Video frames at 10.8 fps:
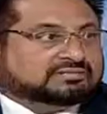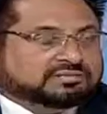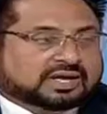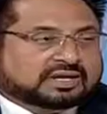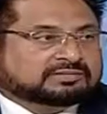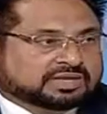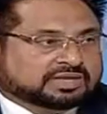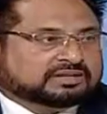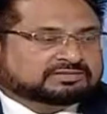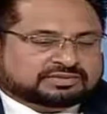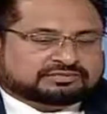many,
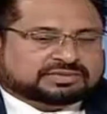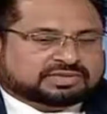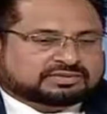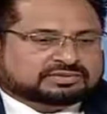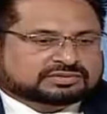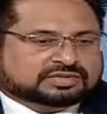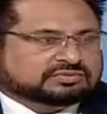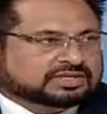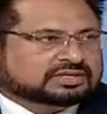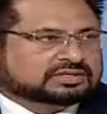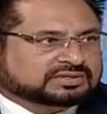many with me. Those are
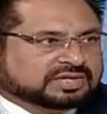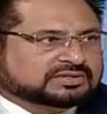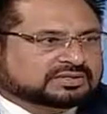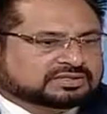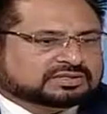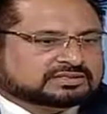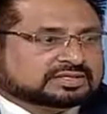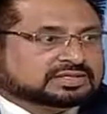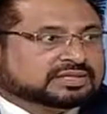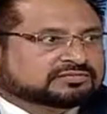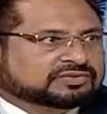working together. It's a
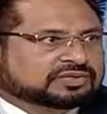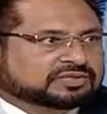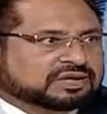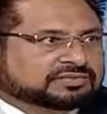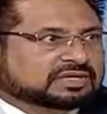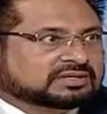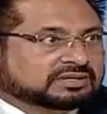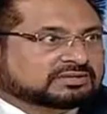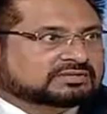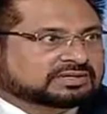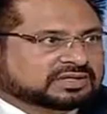teamwork. I'm not
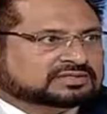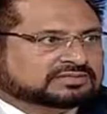alone. Yes.